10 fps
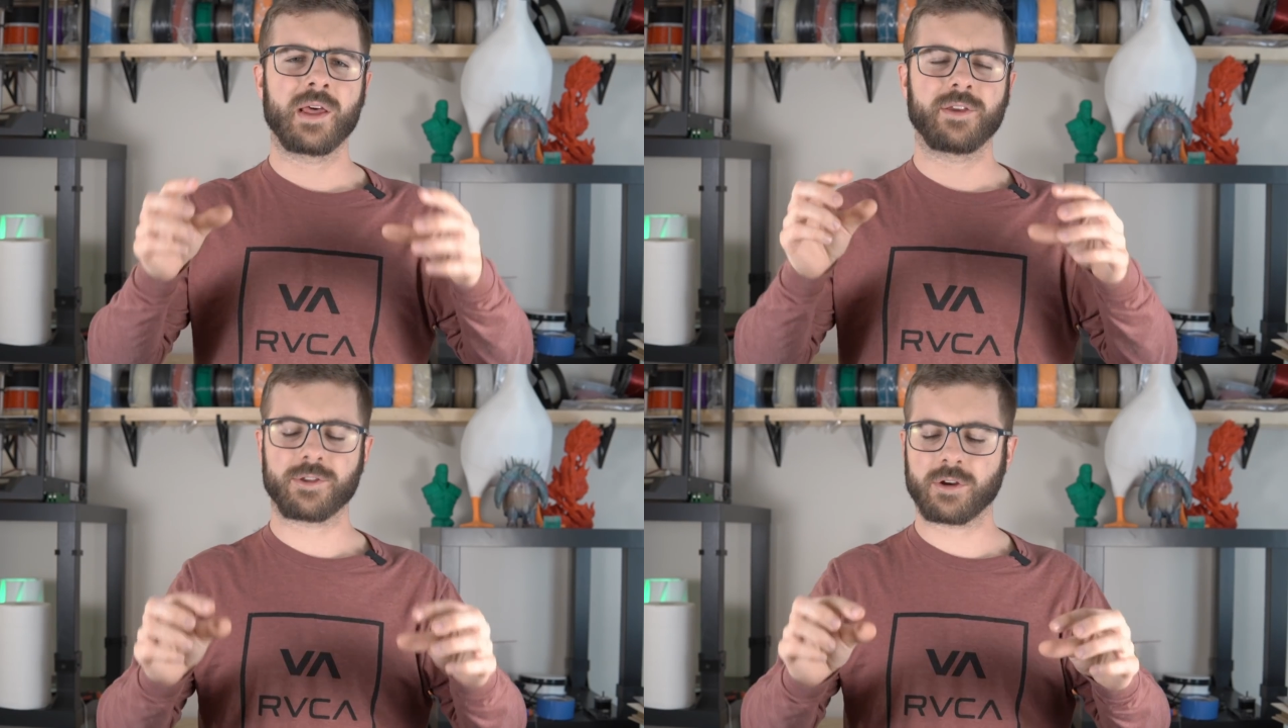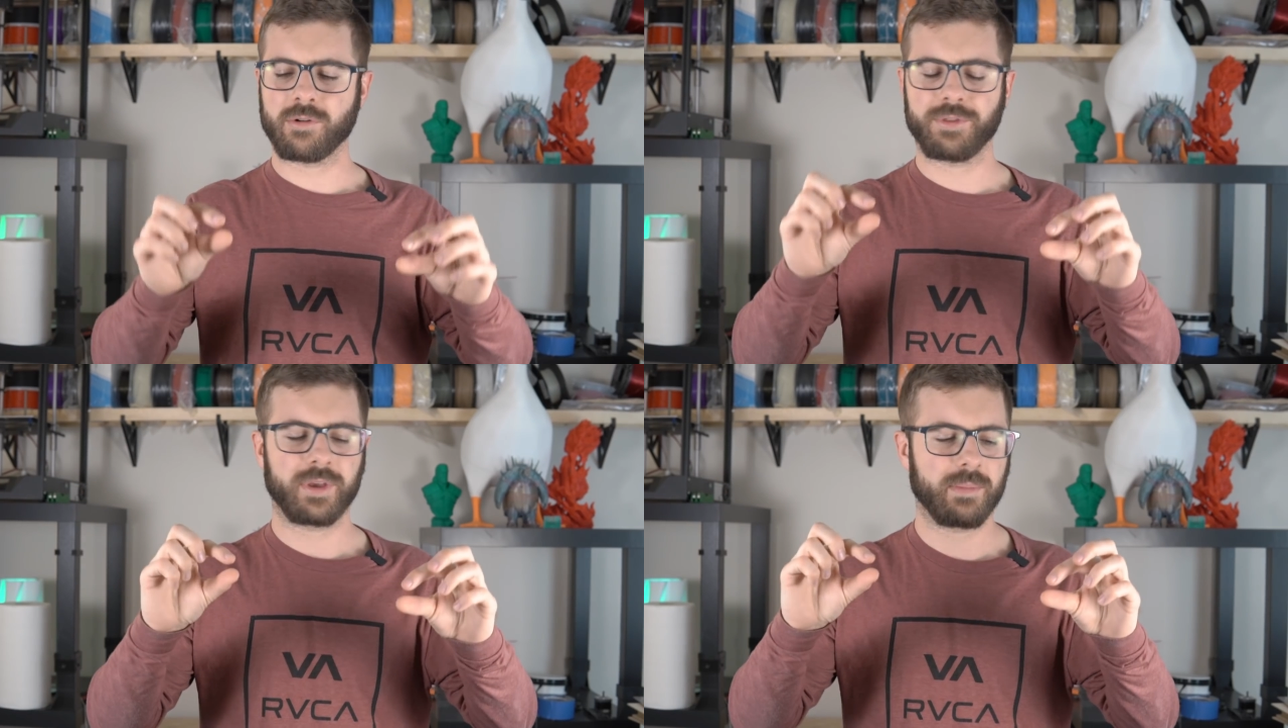The other
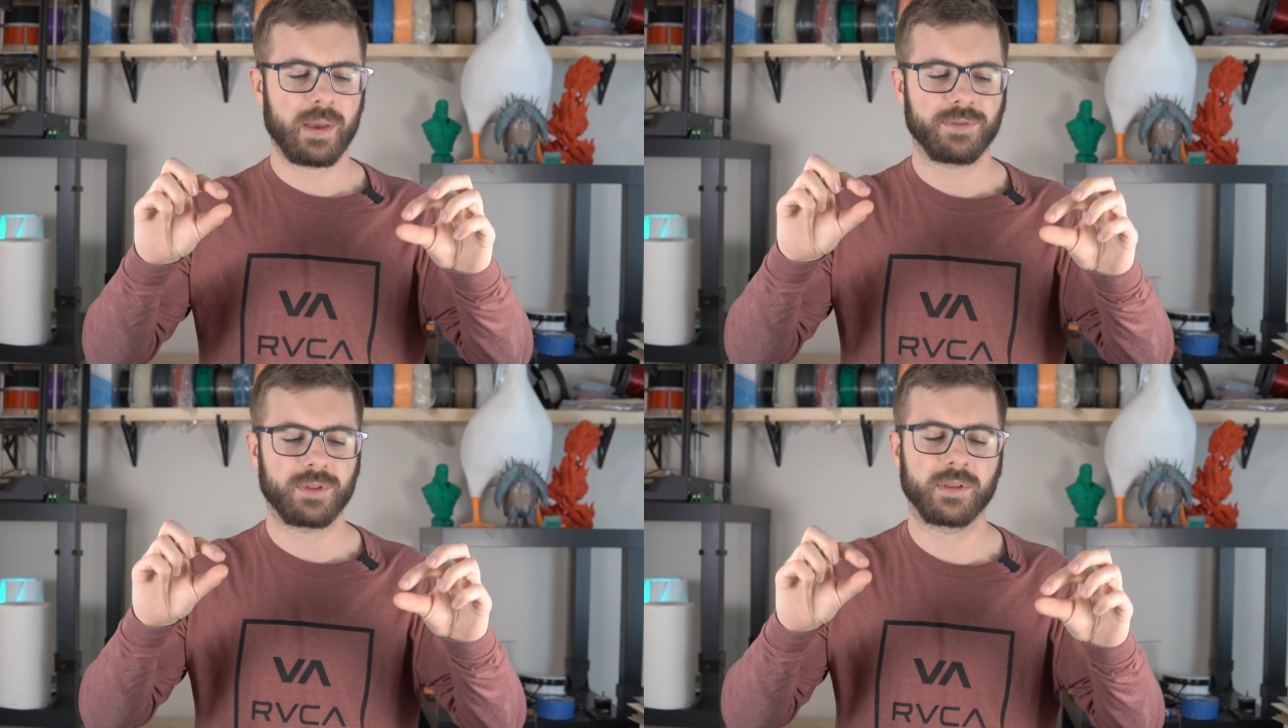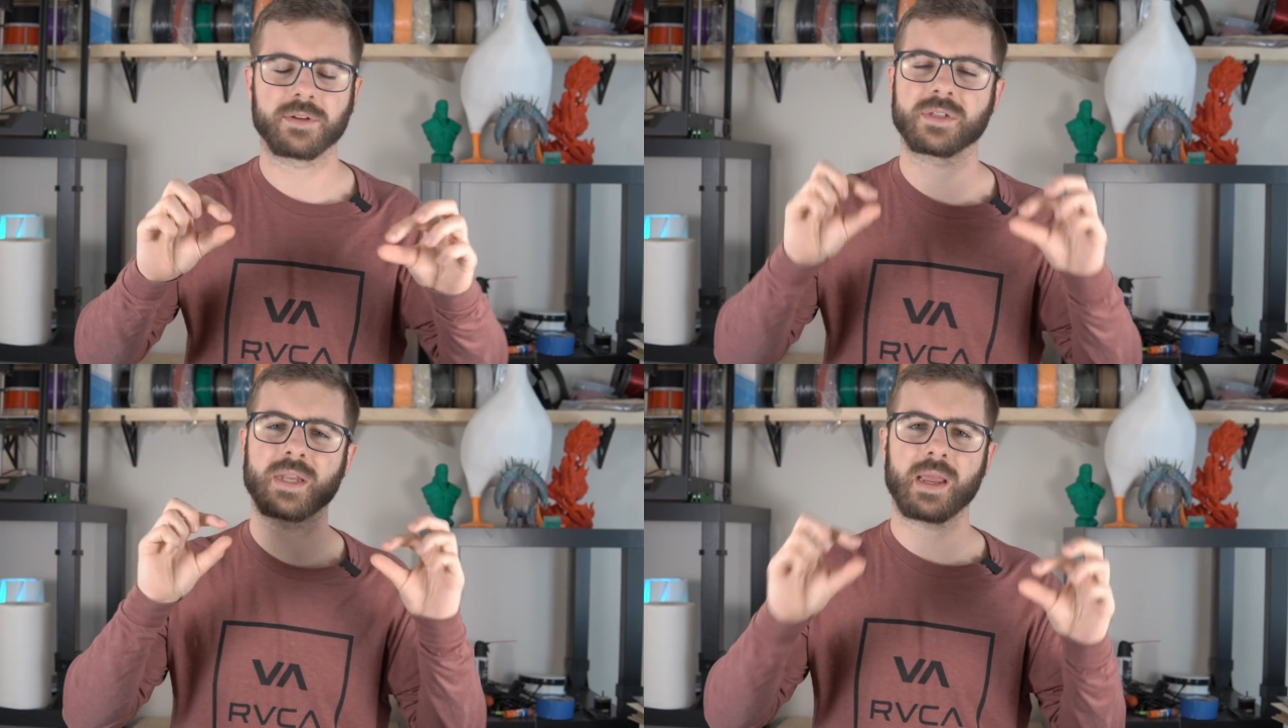cool thing about the little
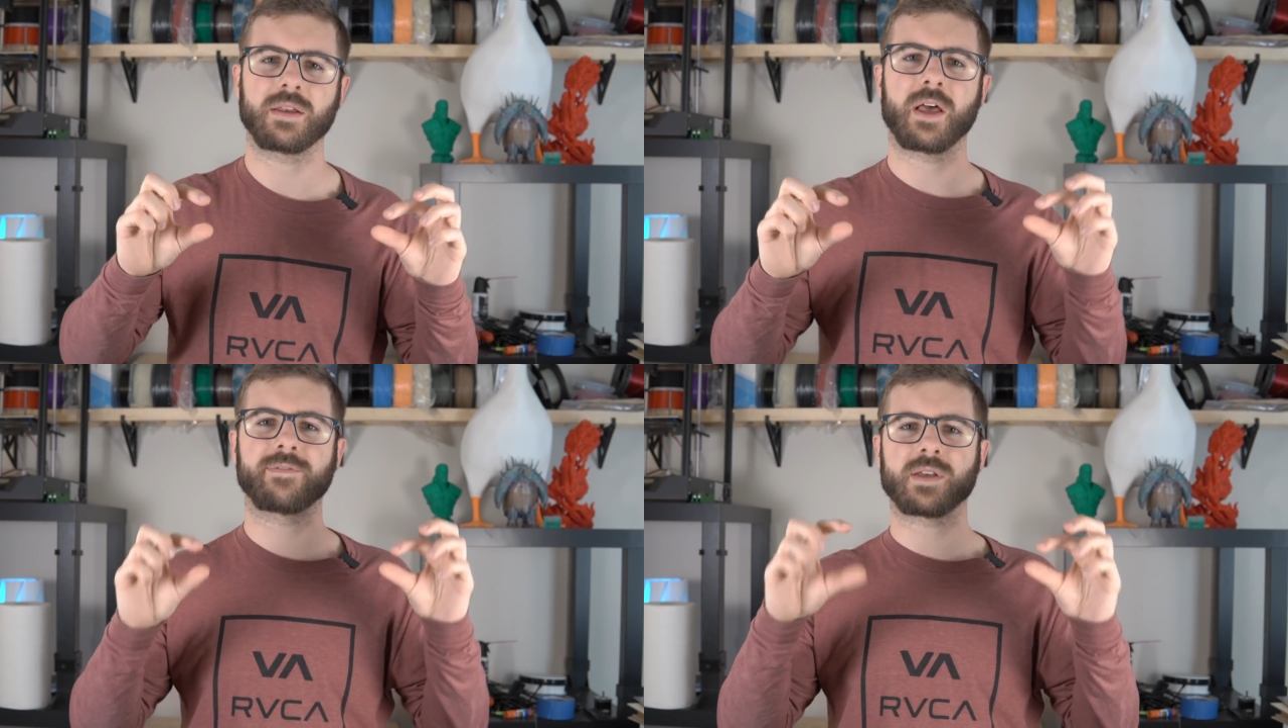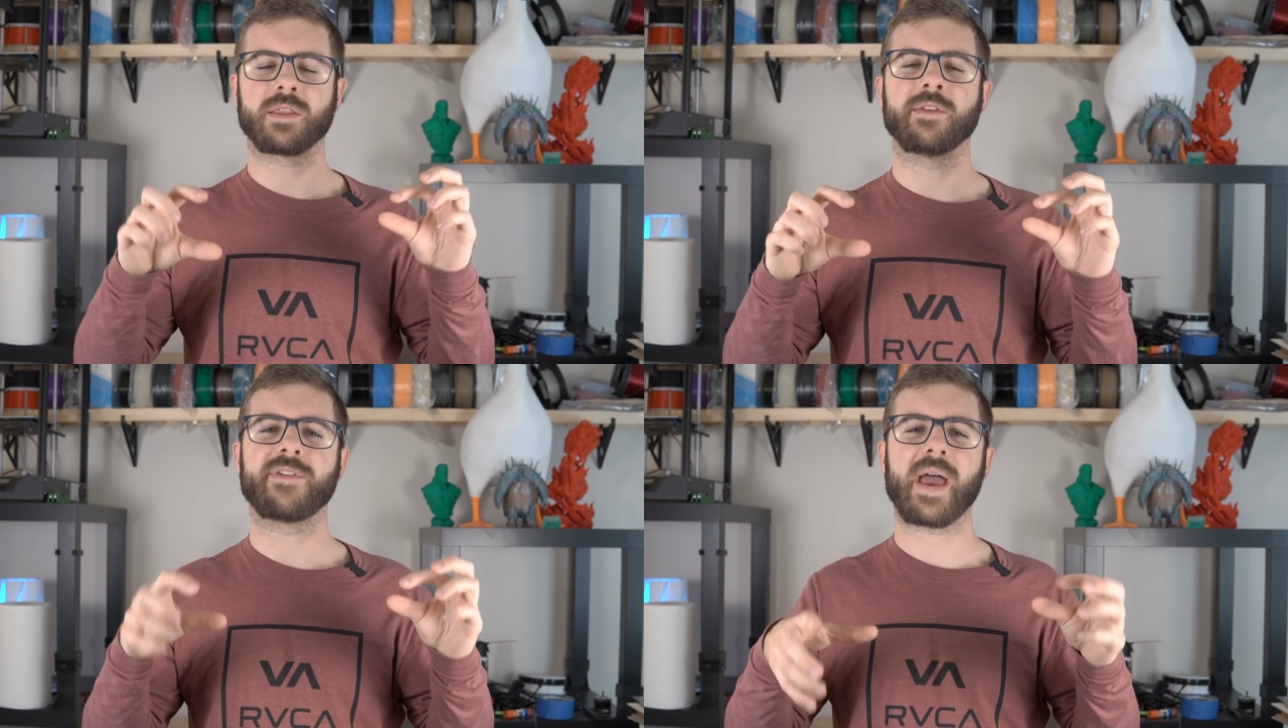standoffs
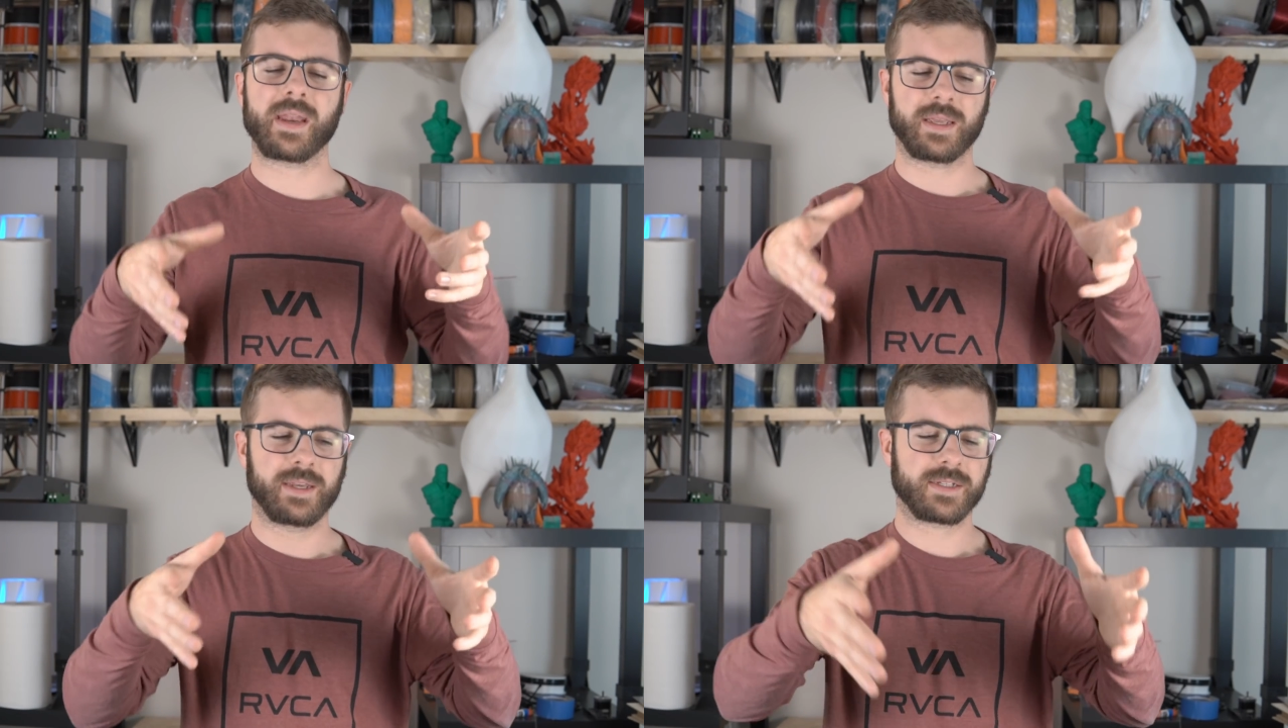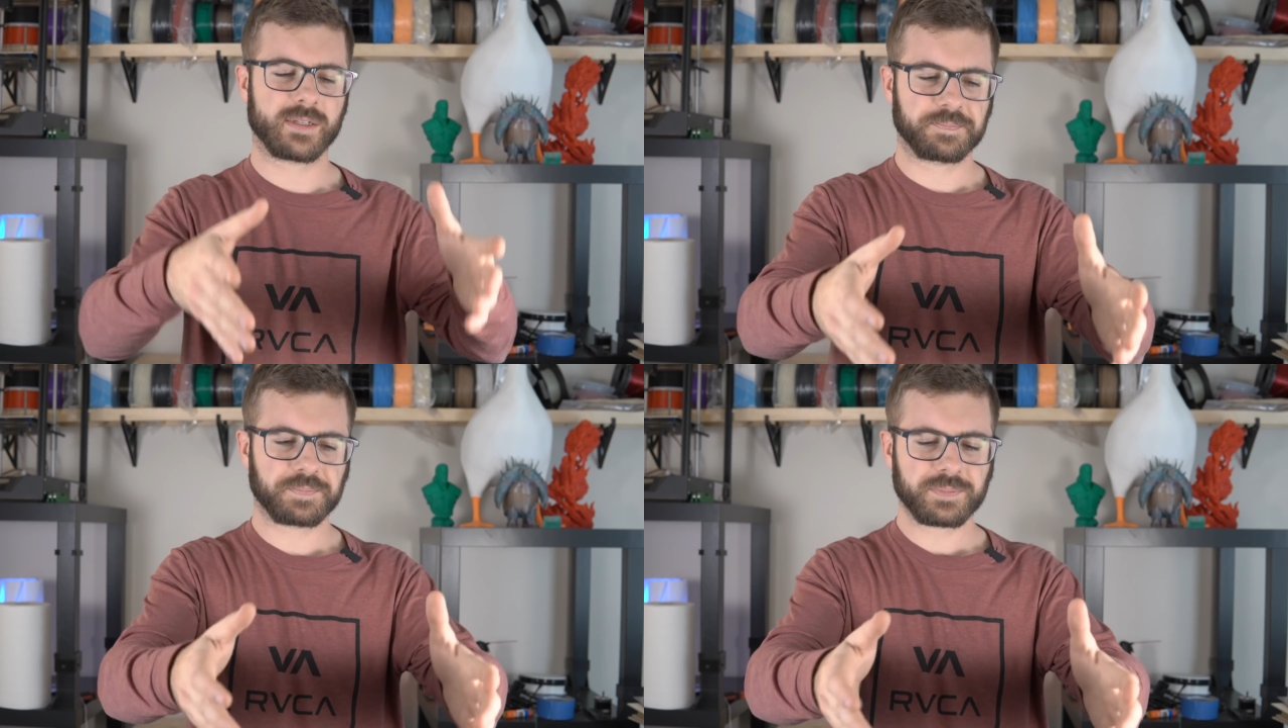on the vat is